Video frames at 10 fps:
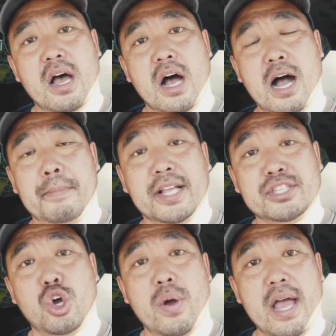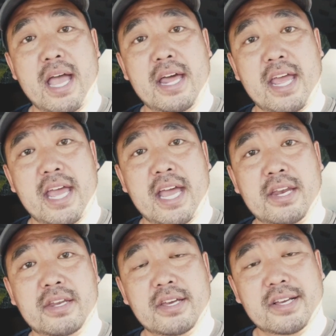But let's go ahead
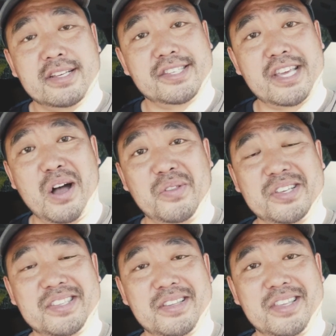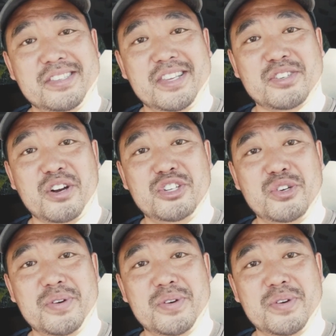and see how these things are to